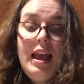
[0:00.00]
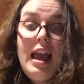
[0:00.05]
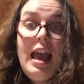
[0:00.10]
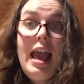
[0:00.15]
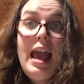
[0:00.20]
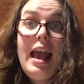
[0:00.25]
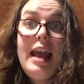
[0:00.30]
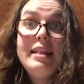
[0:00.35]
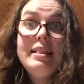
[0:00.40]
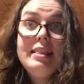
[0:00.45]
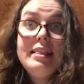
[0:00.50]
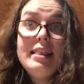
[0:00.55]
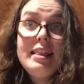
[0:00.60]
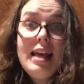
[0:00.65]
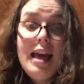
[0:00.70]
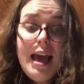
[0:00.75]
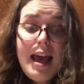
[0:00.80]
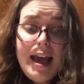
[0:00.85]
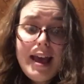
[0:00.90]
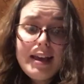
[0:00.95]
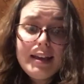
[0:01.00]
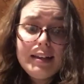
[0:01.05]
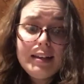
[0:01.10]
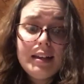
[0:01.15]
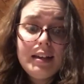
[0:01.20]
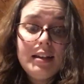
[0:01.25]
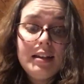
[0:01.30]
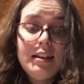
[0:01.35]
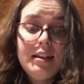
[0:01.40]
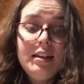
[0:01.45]
And
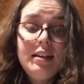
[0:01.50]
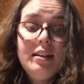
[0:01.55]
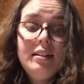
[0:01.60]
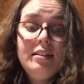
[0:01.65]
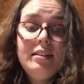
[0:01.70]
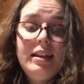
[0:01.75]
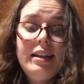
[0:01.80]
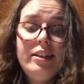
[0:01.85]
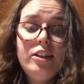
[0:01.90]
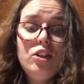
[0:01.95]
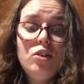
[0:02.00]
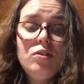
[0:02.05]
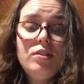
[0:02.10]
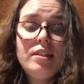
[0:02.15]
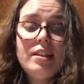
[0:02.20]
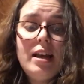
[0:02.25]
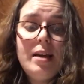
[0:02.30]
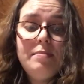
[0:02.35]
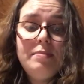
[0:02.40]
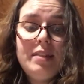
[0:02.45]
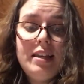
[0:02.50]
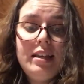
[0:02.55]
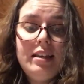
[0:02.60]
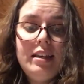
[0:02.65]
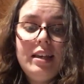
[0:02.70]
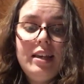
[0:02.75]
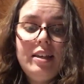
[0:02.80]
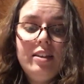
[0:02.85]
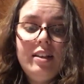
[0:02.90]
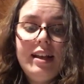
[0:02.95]
then they'd do something
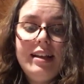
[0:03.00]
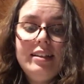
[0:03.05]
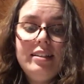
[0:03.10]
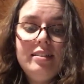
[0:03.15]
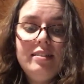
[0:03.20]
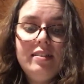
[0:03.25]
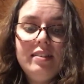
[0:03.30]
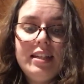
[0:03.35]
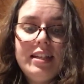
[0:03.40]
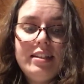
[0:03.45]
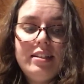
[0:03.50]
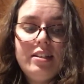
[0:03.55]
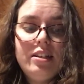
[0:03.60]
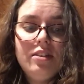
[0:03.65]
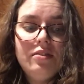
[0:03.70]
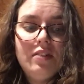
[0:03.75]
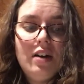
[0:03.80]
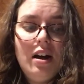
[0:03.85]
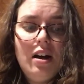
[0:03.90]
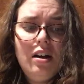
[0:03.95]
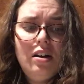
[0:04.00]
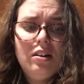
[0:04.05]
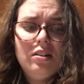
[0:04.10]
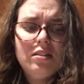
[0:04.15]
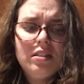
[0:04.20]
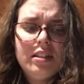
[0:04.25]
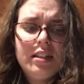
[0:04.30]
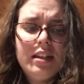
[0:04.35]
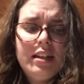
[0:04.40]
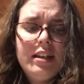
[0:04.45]
he liked least of
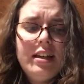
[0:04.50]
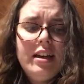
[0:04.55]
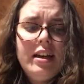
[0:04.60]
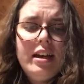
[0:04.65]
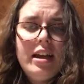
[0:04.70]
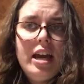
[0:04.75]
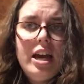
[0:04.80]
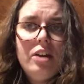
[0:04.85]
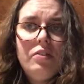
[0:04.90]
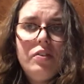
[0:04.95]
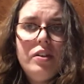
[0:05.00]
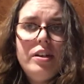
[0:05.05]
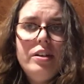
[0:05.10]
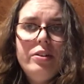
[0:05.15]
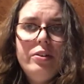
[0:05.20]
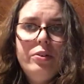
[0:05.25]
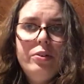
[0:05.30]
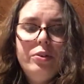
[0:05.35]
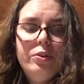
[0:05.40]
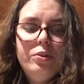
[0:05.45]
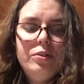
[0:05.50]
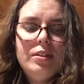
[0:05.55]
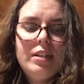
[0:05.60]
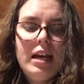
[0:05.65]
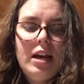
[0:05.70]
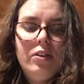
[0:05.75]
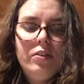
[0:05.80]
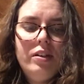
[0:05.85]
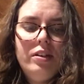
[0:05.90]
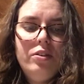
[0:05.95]
all. Every Who
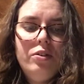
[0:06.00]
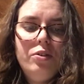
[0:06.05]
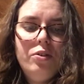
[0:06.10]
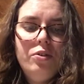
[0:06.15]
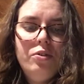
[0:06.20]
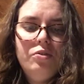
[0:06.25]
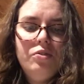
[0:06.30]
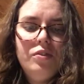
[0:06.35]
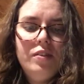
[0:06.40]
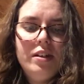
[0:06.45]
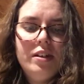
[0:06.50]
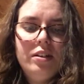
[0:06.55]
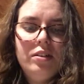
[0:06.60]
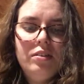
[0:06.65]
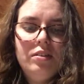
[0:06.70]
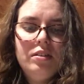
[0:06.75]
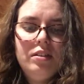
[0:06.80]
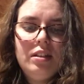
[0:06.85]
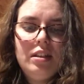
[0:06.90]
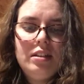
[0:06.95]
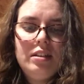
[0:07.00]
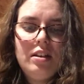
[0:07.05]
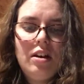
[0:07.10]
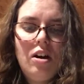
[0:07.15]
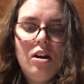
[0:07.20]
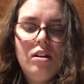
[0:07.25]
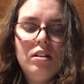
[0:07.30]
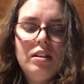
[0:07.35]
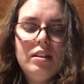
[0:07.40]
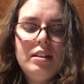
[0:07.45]
down in Whoville, the
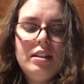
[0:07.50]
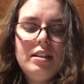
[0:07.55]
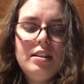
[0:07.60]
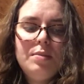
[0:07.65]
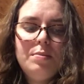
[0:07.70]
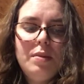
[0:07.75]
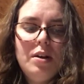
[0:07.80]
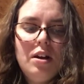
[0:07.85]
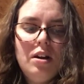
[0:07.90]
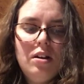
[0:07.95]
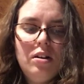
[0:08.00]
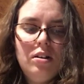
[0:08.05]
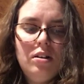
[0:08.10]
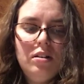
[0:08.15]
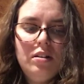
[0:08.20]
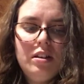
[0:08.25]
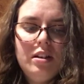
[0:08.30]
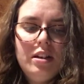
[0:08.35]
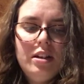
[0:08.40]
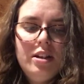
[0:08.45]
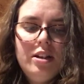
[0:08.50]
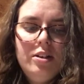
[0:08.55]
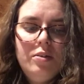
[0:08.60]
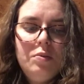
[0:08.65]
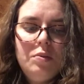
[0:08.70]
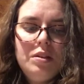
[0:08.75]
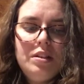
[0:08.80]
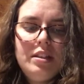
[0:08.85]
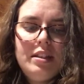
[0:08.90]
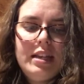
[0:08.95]
tall and the small,
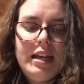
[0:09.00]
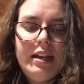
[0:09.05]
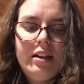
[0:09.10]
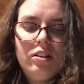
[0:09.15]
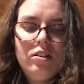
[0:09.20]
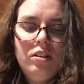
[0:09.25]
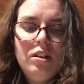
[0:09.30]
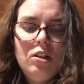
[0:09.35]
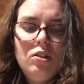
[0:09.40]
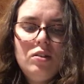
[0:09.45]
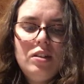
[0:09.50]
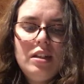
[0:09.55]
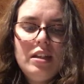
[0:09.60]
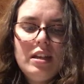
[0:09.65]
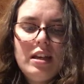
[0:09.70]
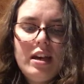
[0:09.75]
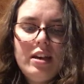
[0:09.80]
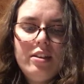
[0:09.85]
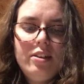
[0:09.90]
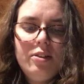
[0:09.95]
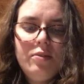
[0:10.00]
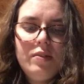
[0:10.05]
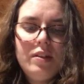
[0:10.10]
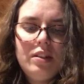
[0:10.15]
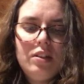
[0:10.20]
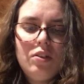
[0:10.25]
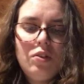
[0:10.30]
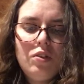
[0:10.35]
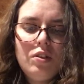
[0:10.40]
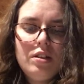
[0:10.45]
would stand close together
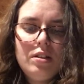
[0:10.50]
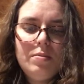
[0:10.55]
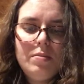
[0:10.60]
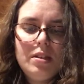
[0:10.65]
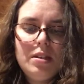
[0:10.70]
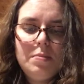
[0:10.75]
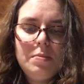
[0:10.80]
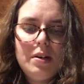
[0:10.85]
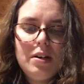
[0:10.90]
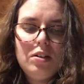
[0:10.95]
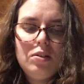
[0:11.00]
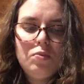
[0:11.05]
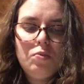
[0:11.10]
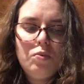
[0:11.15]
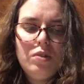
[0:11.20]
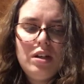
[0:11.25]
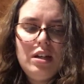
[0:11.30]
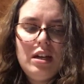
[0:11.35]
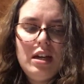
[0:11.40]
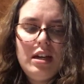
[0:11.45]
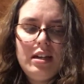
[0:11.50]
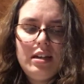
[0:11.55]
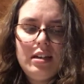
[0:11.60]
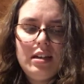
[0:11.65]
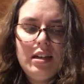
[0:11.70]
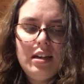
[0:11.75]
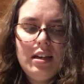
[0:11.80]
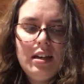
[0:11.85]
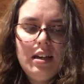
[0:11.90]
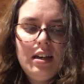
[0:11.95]
with Christmas bells ringing.
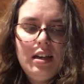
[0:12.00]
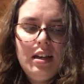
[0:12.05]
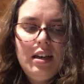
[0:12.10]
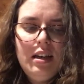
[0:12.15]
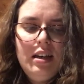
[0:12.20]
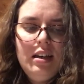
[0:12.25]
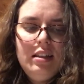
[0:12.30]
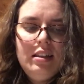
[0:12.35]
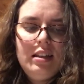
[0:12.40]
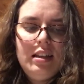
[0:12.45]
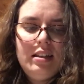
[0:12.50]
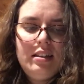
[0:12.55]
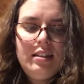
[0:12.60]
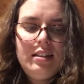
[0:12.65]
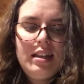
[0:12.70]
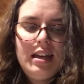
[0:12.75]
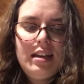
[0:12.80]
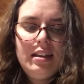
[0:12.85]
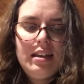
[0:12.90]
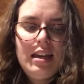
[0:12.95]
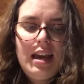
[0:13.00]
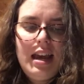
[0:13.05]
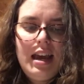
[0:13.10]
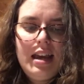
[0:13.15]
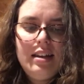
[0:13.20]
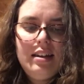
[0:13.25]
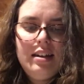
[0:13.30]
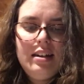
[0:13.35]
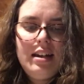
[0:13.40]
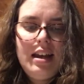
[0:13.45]
They'd stand
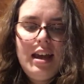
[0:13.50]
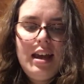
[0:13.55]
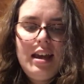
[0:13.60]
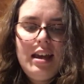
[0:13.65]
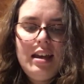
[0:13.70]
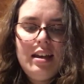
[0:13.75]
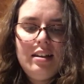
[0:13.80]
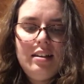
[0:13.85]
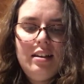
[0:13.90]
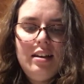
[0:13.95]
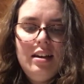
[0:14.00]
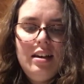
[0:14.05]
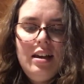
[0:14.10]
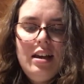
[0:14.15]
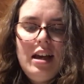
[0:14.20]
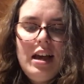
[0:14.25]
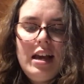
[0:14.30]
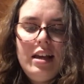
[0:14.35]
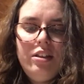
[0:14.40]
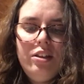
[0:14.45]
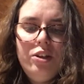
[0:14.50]
hand in hand, and the